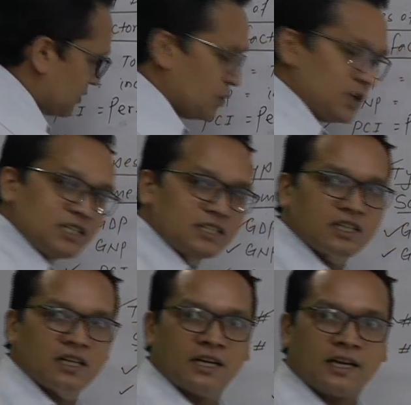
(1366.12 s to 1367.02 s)
which
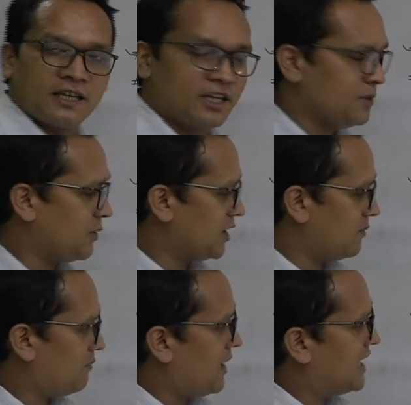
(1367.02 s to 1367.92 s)

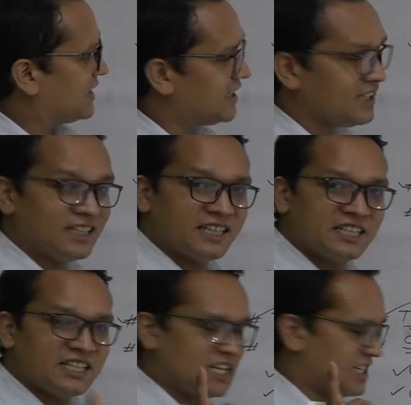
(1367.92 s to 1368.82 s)
given by the
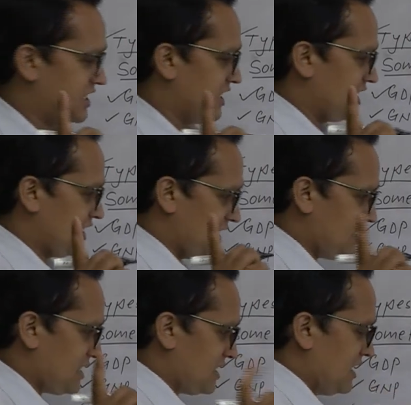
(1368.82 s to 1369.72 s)
nature.
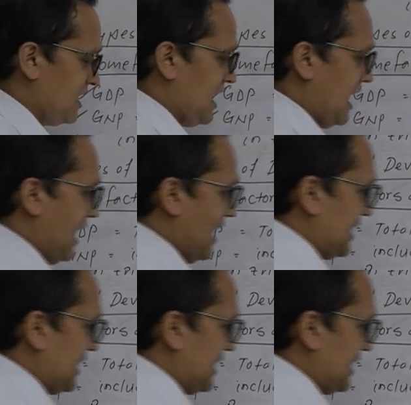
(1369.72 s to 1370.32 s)
Yes, and